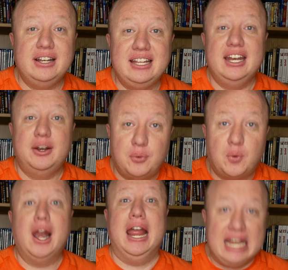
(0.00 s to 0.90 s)
and get it
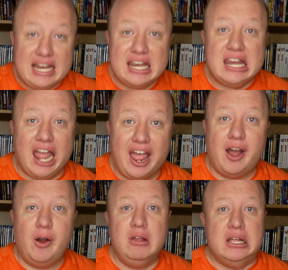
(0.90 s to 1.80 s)
right
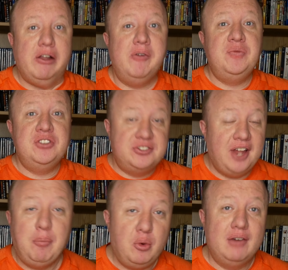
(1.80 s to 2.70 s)
now.
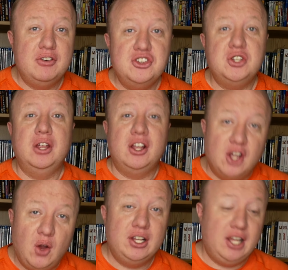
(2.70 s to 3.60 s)
Stop whatever you're doing,
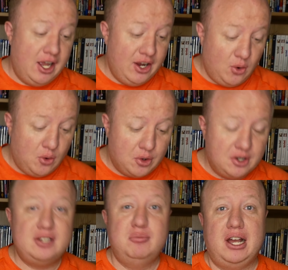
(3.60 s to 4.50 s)
go online, order
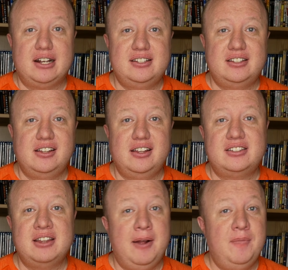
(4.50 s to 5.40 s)
some boxes of
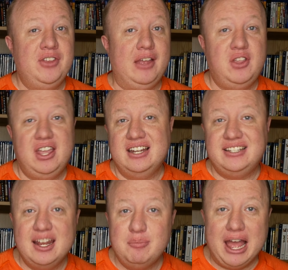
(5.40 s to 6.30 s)
this. If you get a
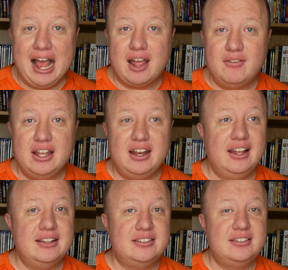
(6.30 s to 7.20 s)
10 pack of it,
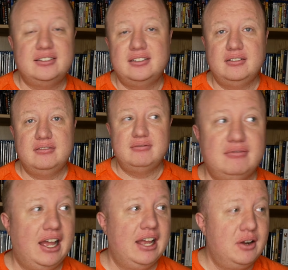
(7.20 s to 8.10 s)
it's,
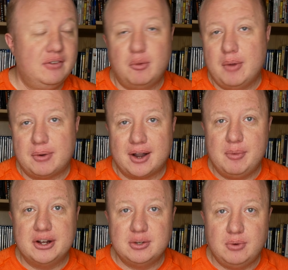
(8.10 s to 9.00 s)
I don't even remember how
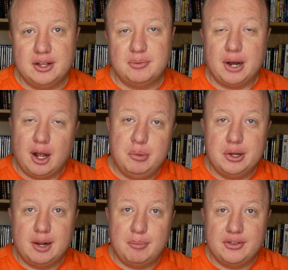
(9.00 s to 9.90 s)
much it was, but I'll
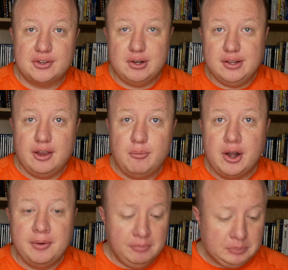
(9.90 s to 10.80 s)
put it up on the screen
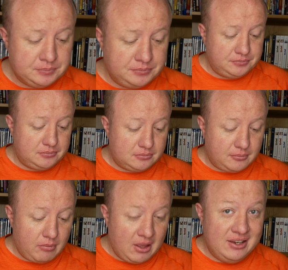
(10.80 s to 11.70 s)
somewhere.
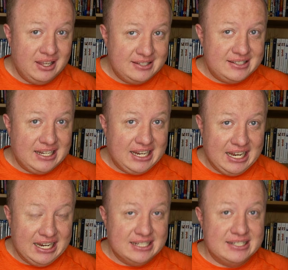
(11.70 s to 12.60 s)
This
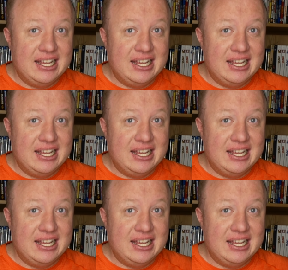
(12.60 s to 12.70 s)
is